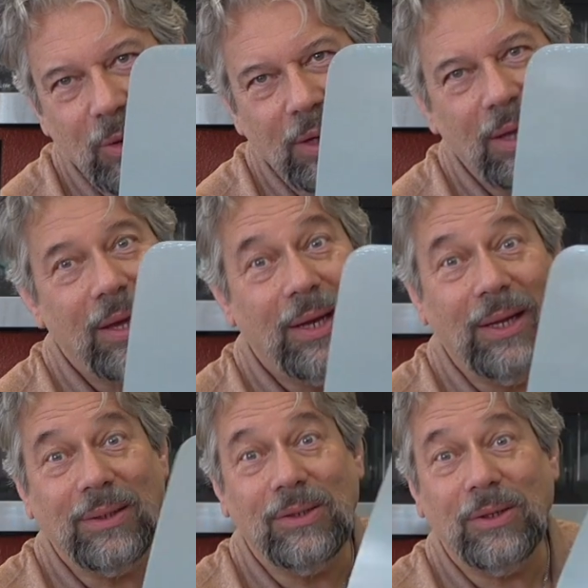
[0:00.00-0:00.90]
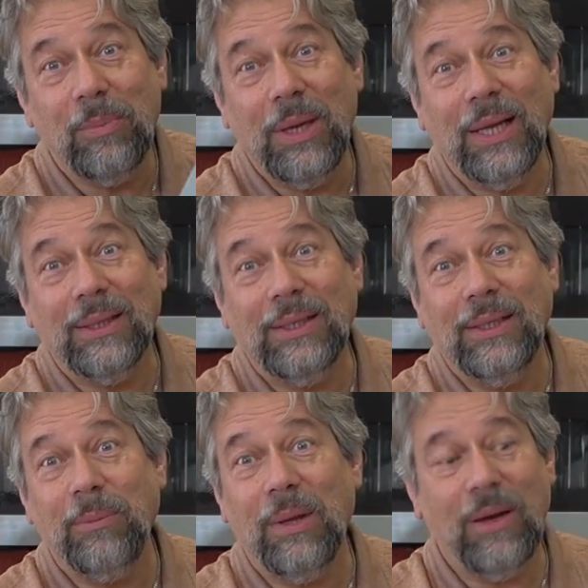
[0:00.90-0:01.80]
it. It took me a
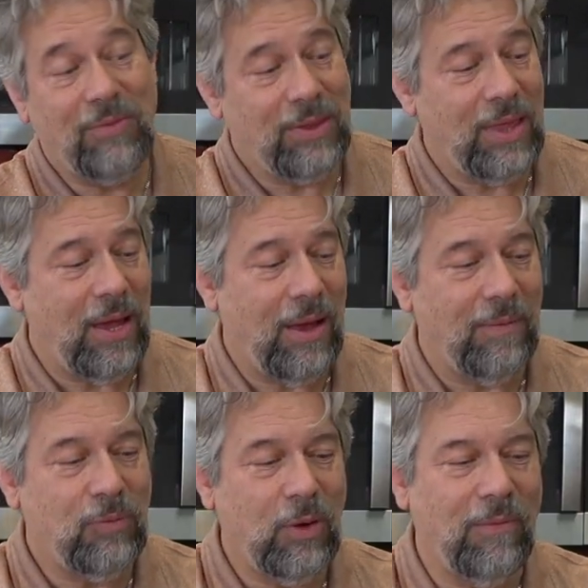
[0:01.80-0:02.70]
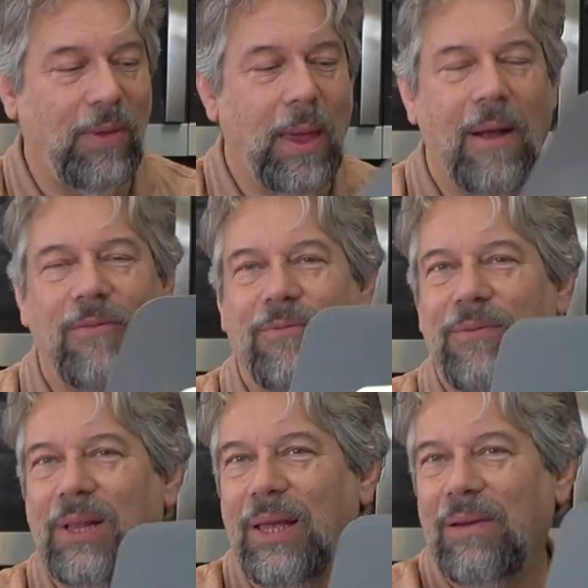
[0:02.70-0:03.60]
little bit of the sort of
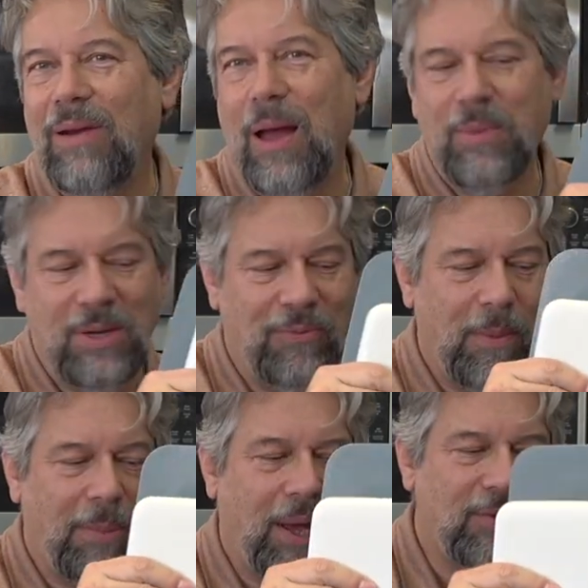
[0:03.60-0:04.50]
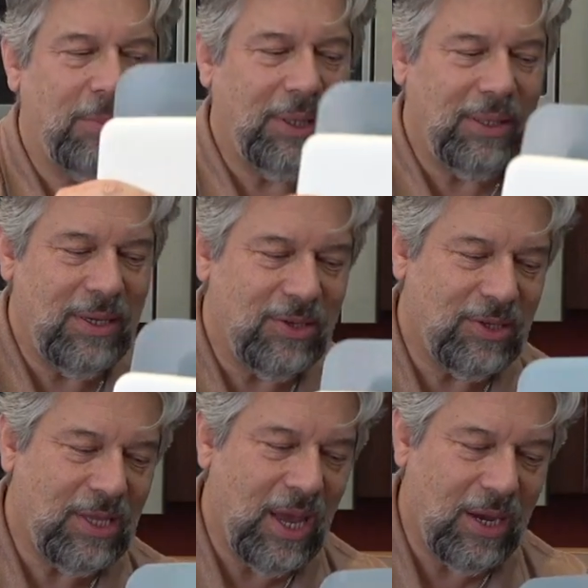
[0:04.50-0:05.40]
fiddling around with different possibilities
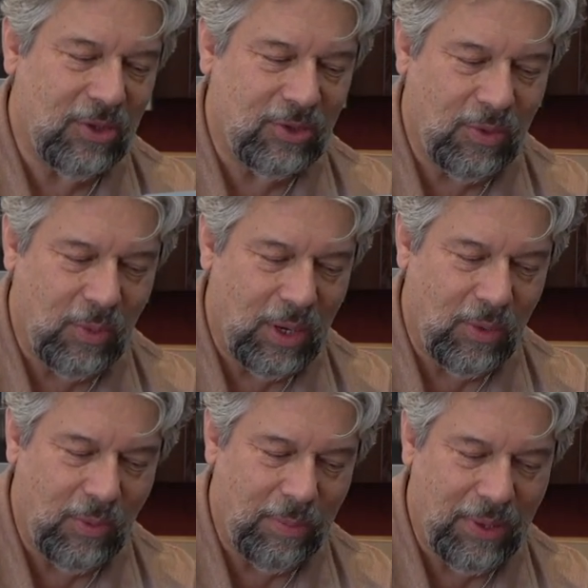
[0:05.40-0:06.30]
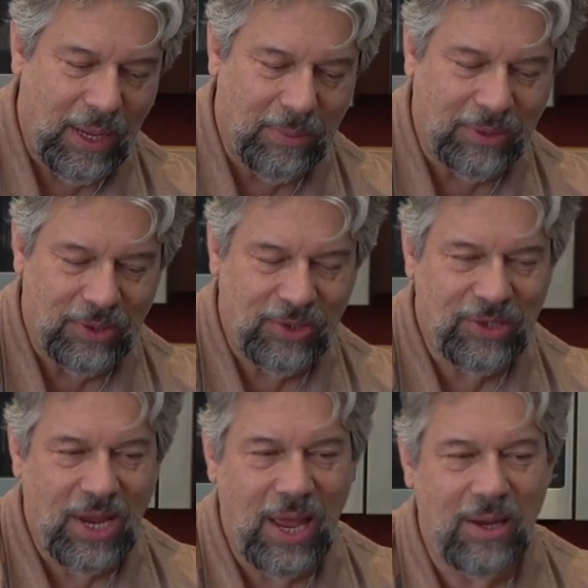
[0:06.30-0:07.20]
to get it so where it would be able to
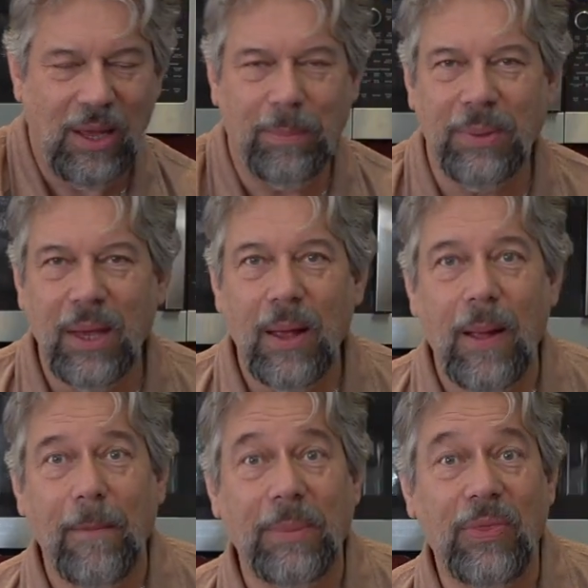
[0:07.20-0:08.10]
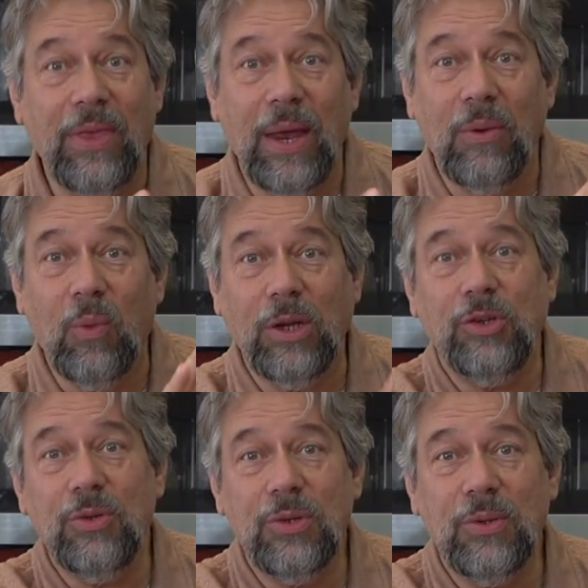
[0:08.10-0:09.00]
stand up. But then
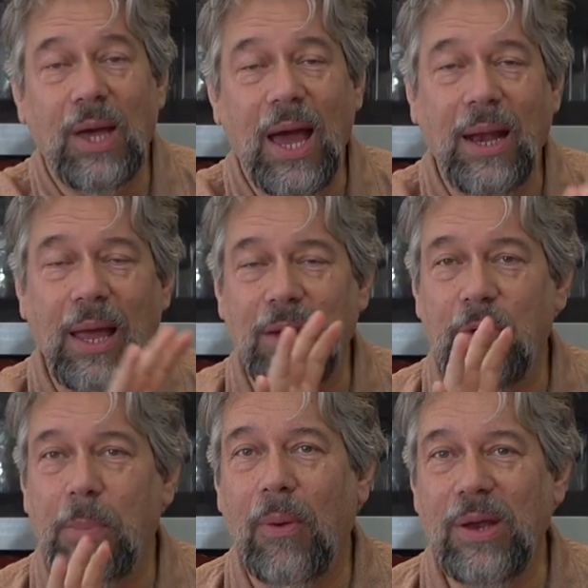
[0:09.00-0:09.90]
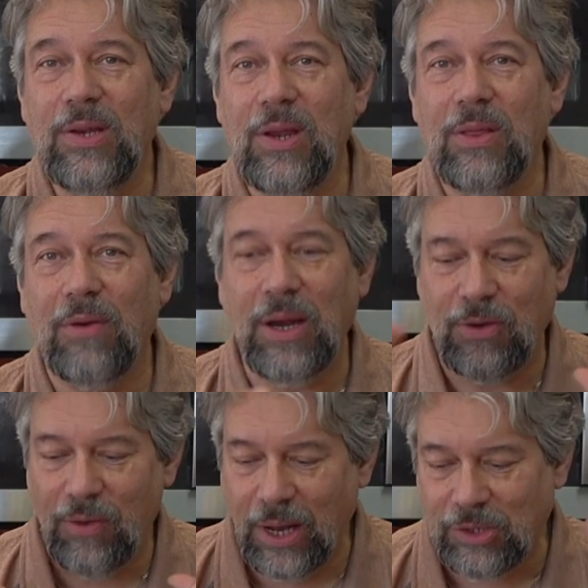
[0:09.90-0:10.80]
once you do that and you point it in the right
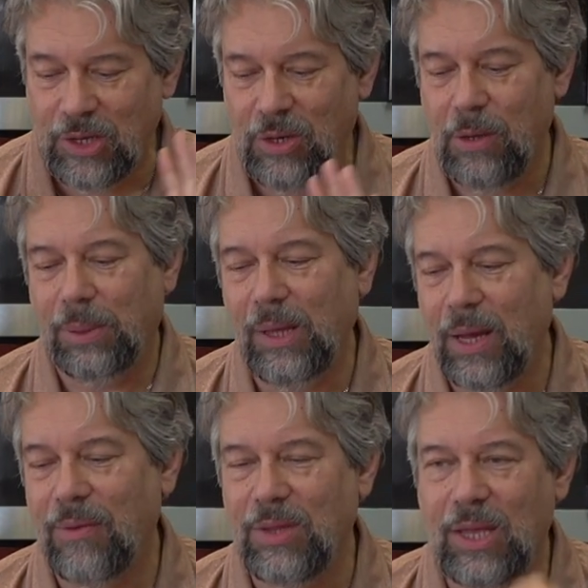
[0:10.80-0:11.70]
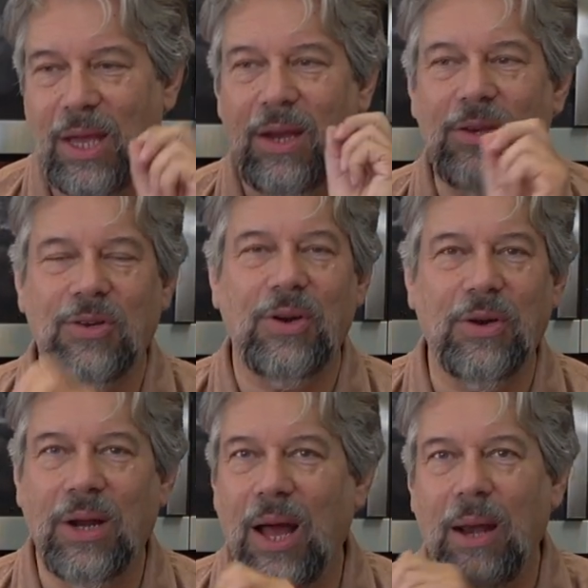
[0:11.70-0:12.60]
direction, you plug everything in, you
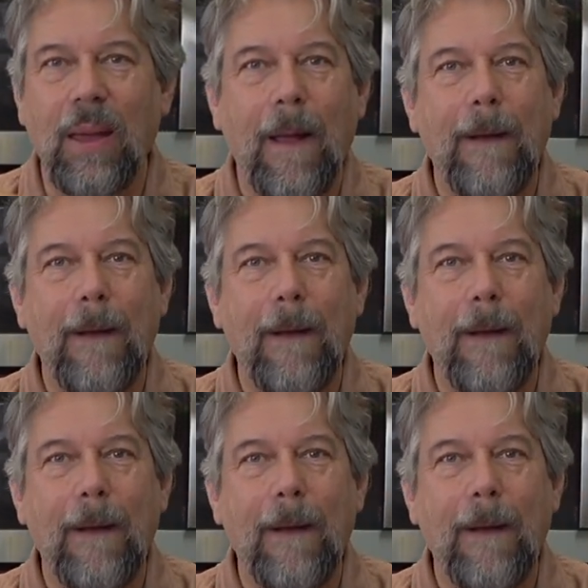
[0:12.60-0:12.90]
turn it on,